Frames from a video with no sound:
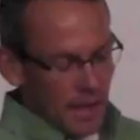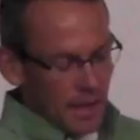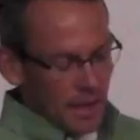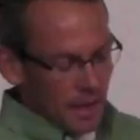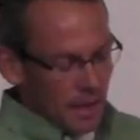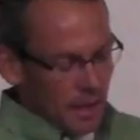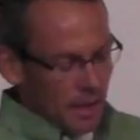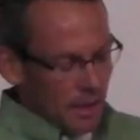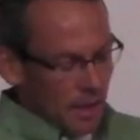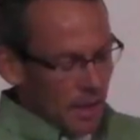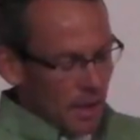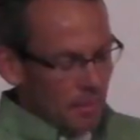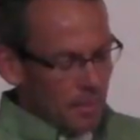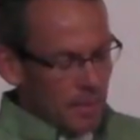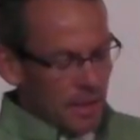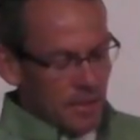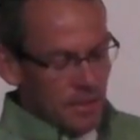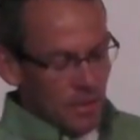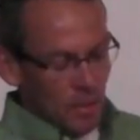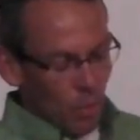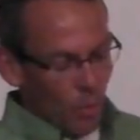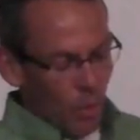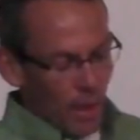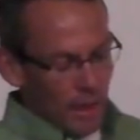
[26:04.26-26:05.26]
take a, a,
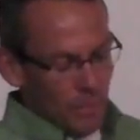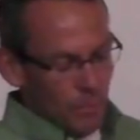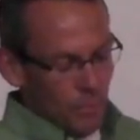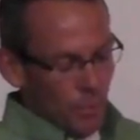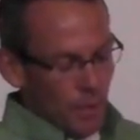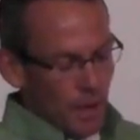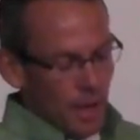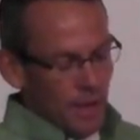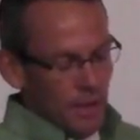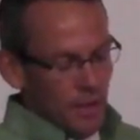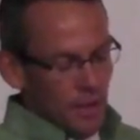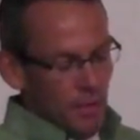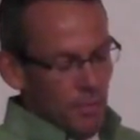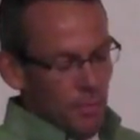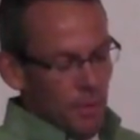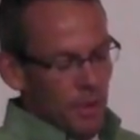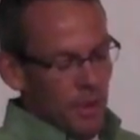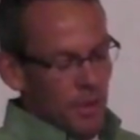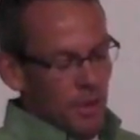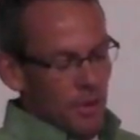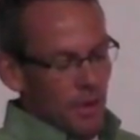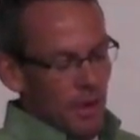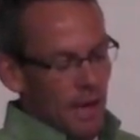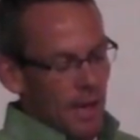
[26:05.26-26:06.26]
piece of white bread and you put
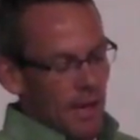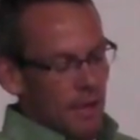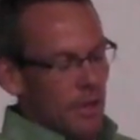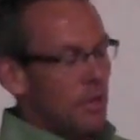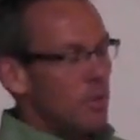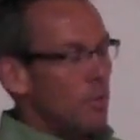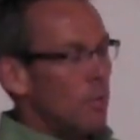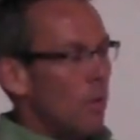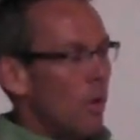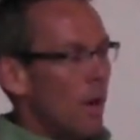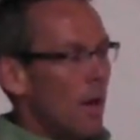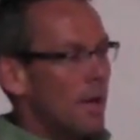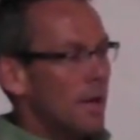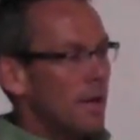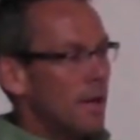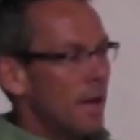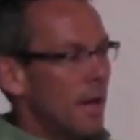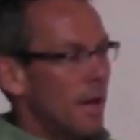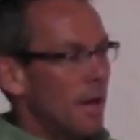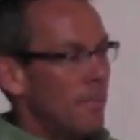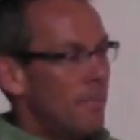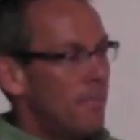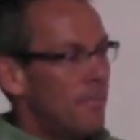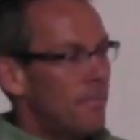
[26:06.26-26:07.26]
it in your hand and you wad it
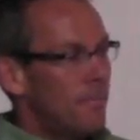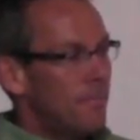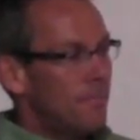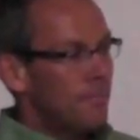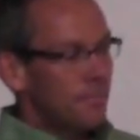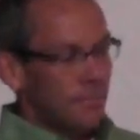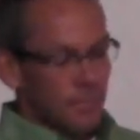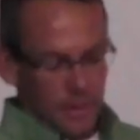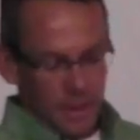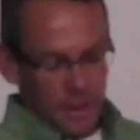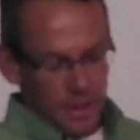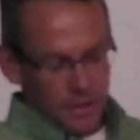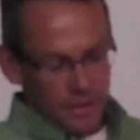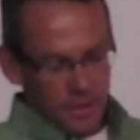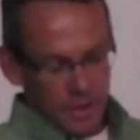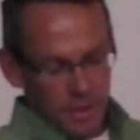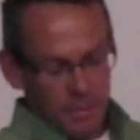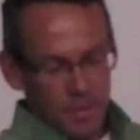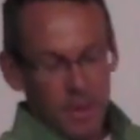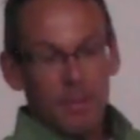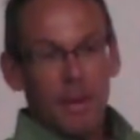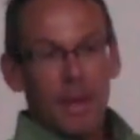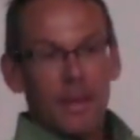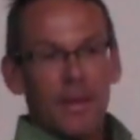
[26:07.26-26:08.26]
up, it's
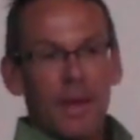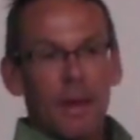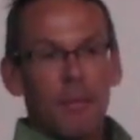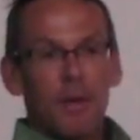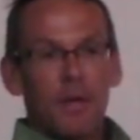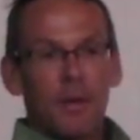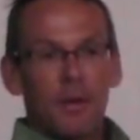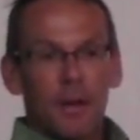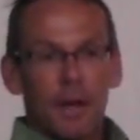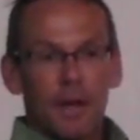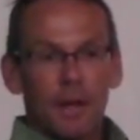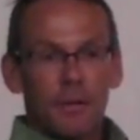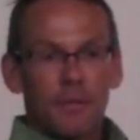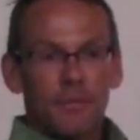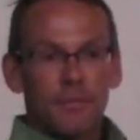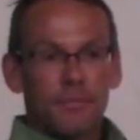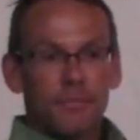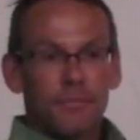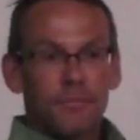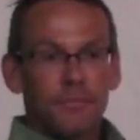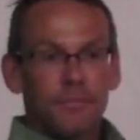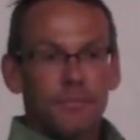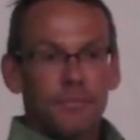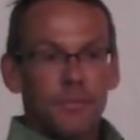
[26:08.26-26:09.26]
going to be about that big around.
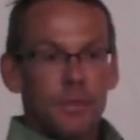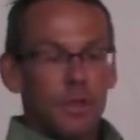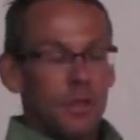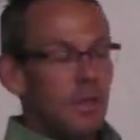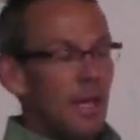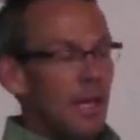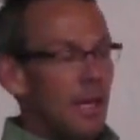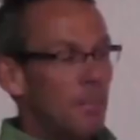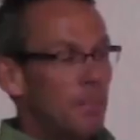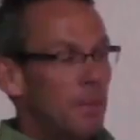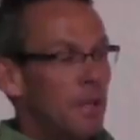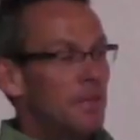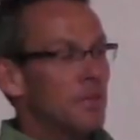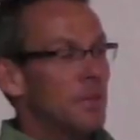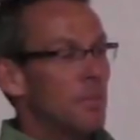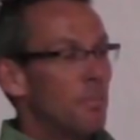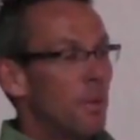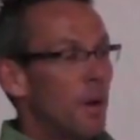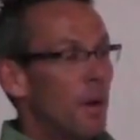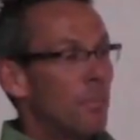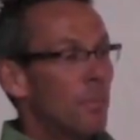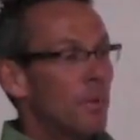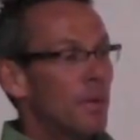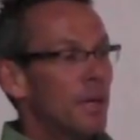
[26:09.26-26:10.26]
You take a piece
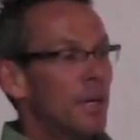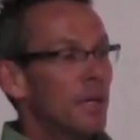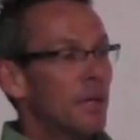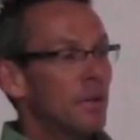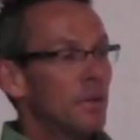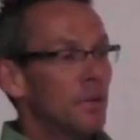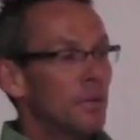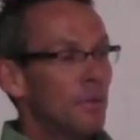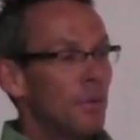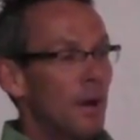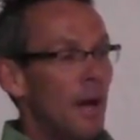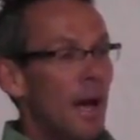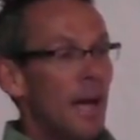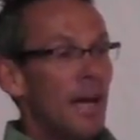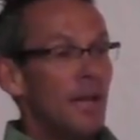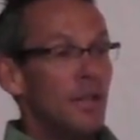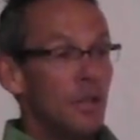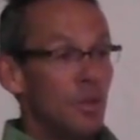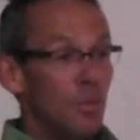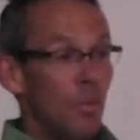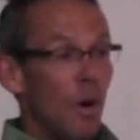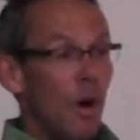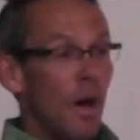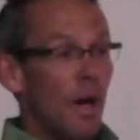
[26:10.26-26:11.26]
of pumpernickel or rye
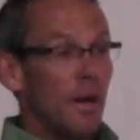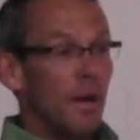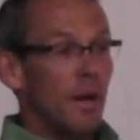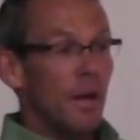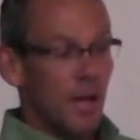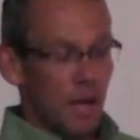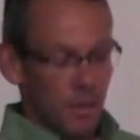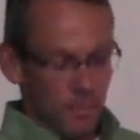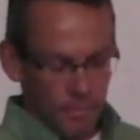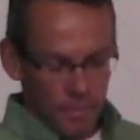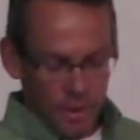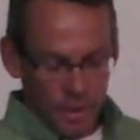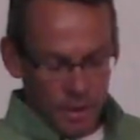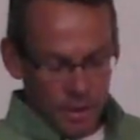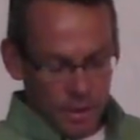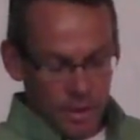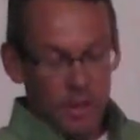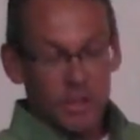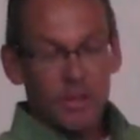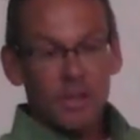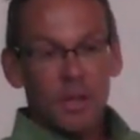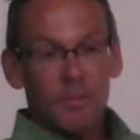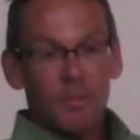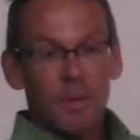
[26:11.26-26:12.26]
and you wad it up,
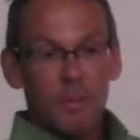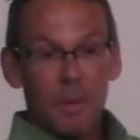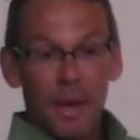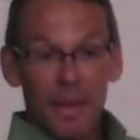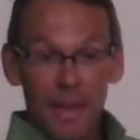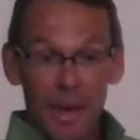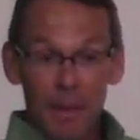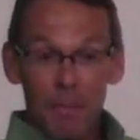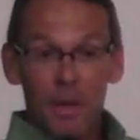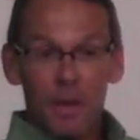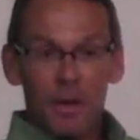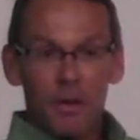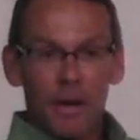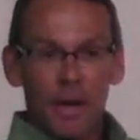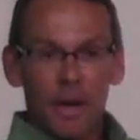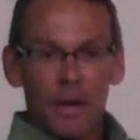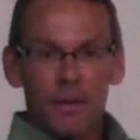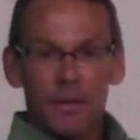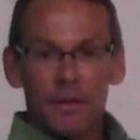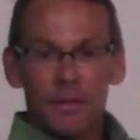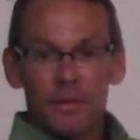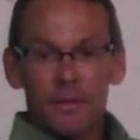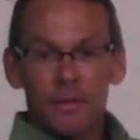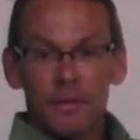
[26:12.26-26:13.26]
it's going to be about that big around.